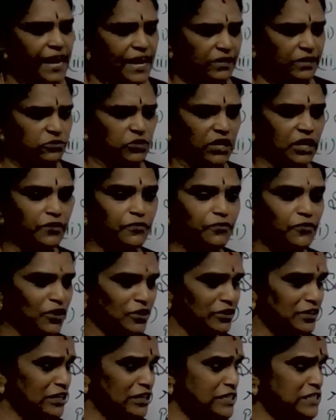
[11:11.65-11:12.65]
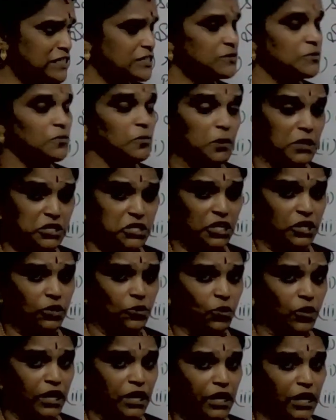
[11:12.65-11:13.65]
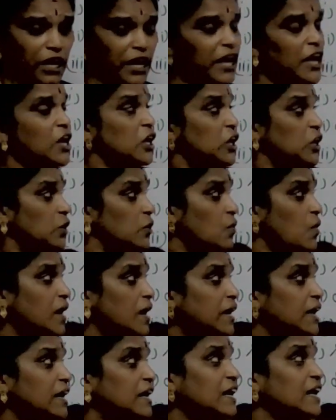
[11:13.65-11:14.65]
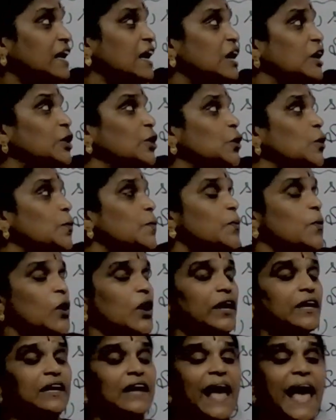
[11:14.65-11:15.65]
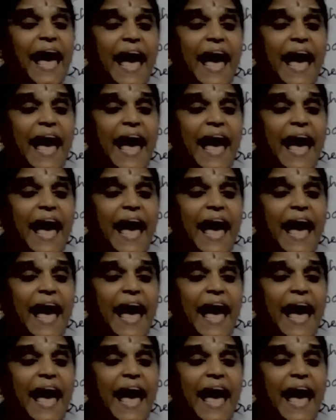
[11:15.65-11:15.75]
Actually, for this question only, you are getting a new point,